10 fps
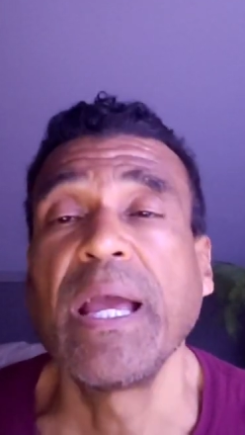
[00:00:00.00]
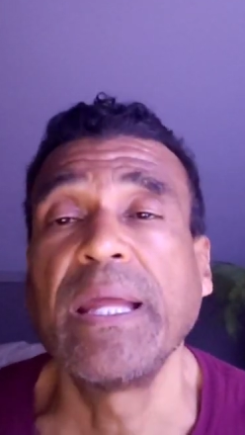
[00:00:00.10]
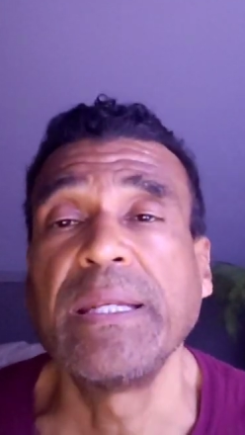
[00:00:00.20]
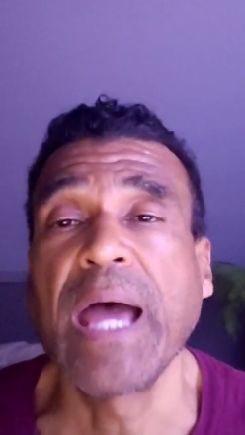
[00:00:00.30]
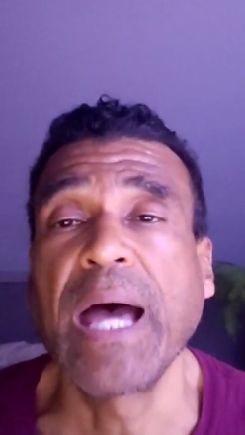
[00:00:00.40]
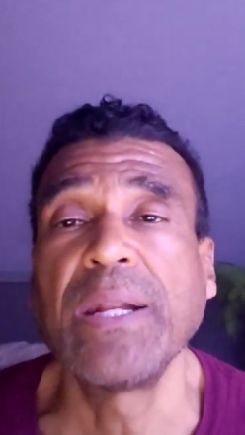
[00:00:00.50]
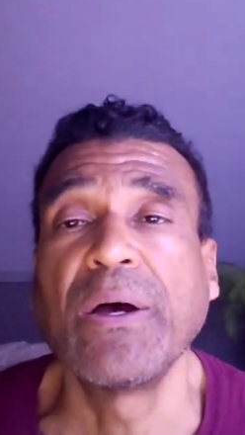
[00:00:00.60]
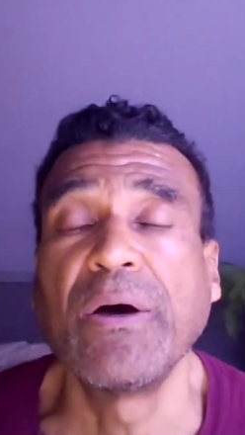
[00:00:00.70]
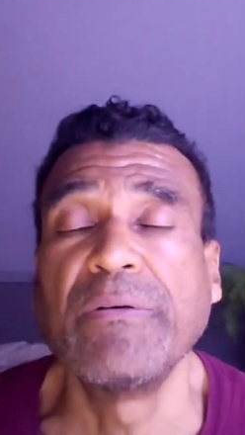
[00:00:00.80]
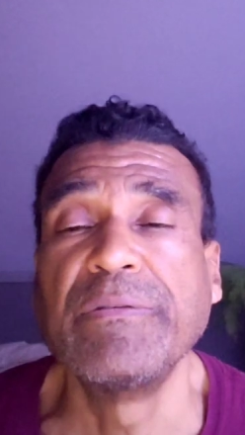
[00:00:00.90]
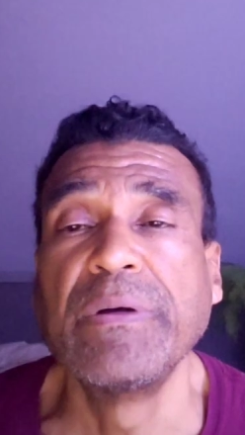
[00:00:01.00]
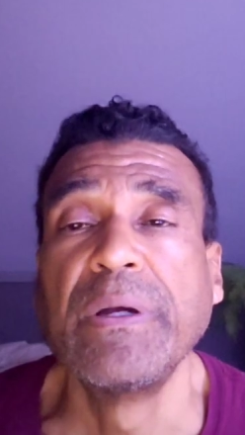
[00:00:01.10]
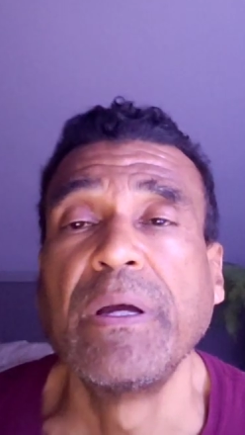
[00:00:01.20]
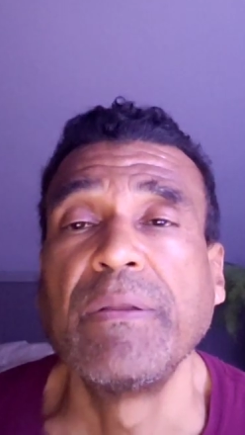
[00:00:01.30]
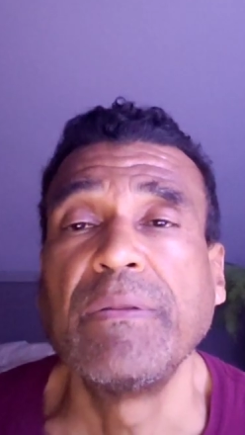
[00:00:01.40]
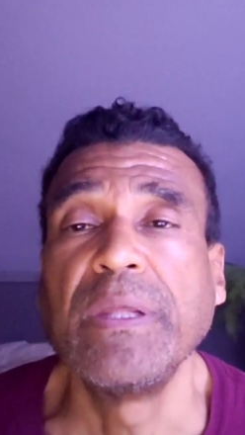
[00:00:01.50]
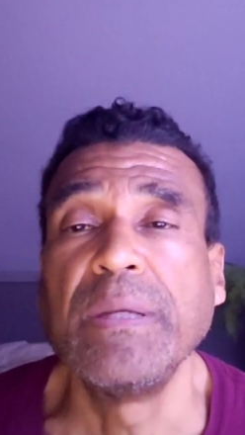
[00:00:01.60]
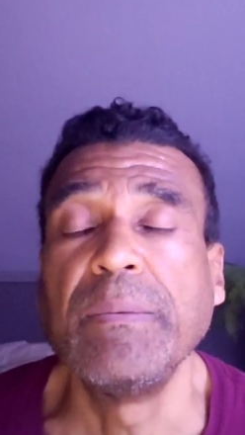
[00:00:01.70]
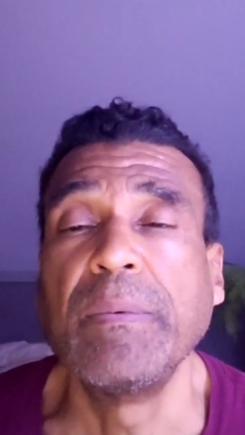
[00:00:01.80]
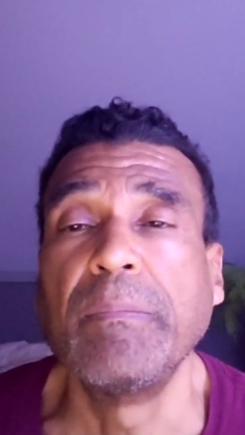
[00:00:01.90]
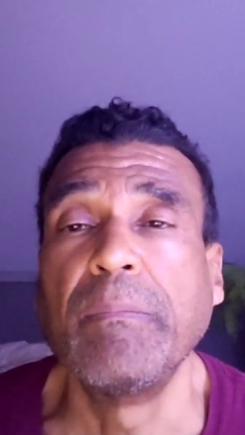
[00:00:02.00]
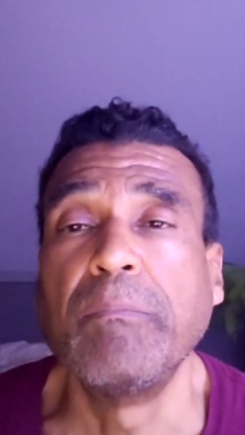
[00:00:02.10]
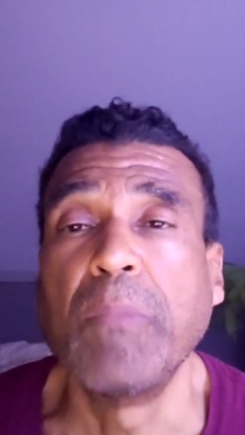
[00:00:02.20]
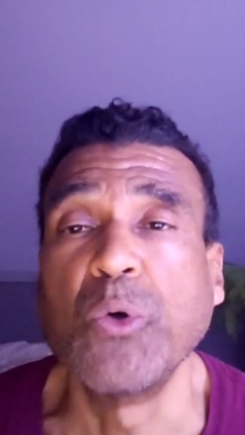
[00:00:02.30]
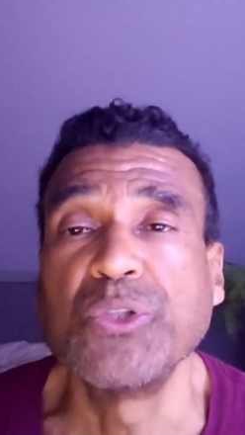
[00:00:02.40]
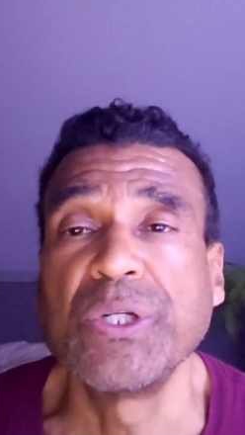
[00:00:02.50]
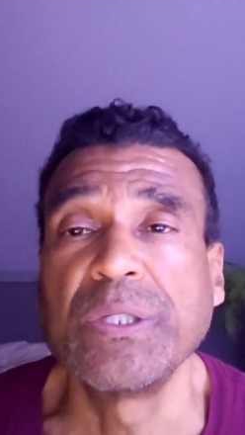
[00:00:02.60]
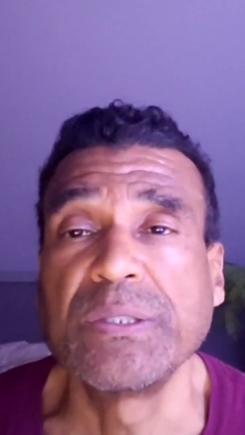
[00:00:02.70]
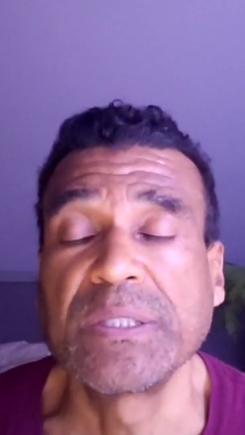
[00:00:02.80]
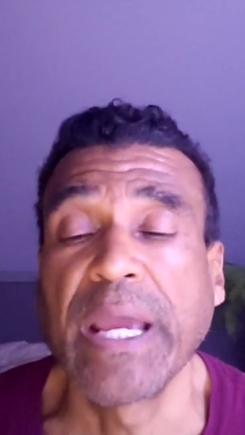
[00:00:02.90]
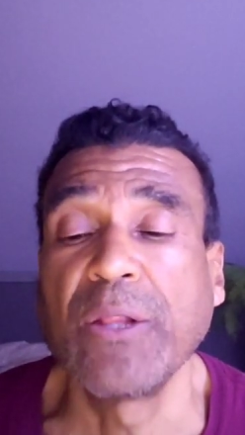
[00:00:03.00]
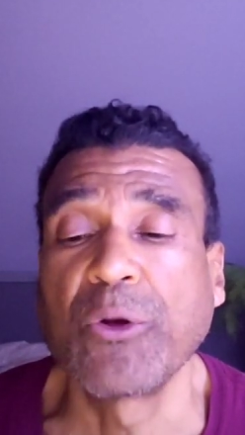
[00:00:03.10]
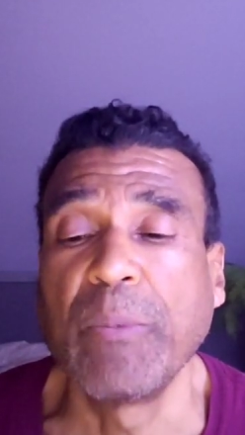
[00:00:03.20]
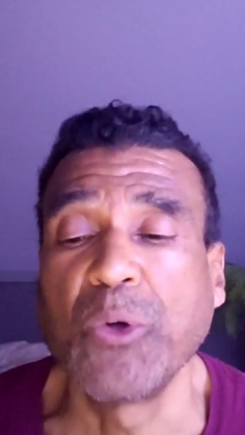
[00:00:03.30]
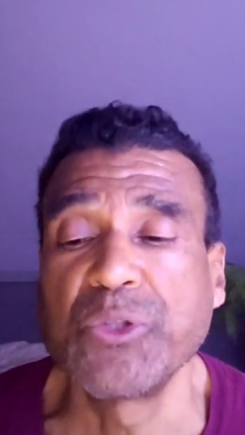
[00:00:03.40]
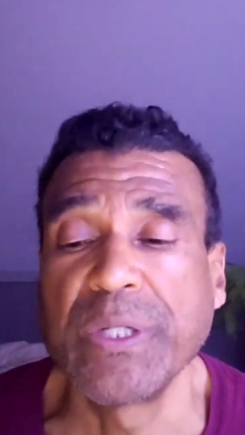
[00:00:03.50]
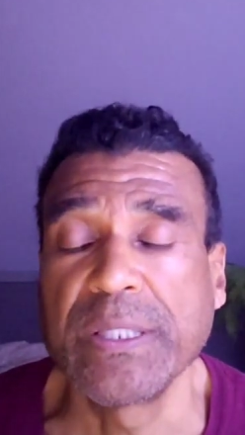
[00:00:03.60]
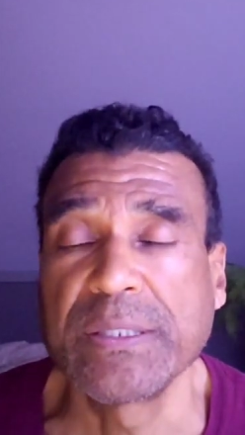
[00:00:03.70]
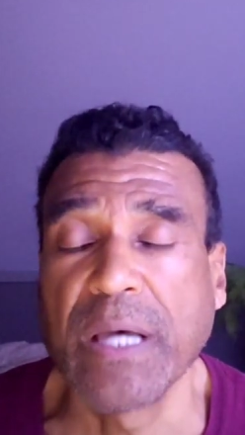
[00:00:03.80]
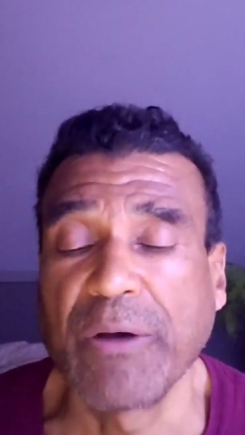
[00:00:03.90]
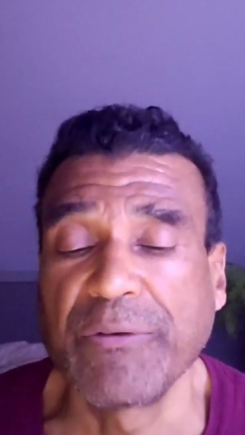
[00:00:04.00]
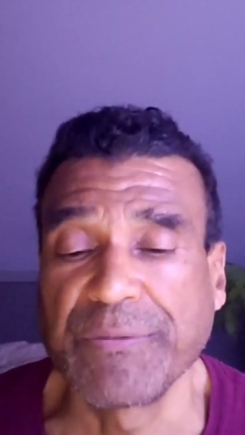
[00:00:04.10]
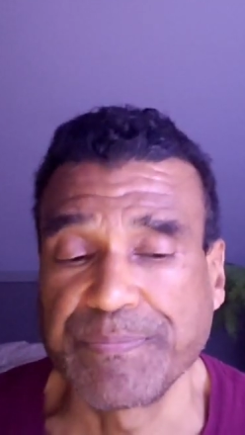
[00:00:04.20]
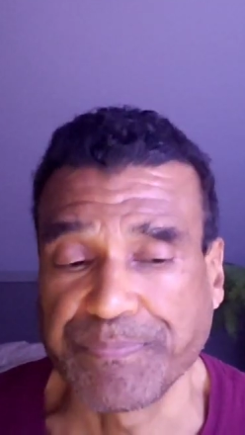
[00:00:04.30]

and not of the motion, scalar motion itself.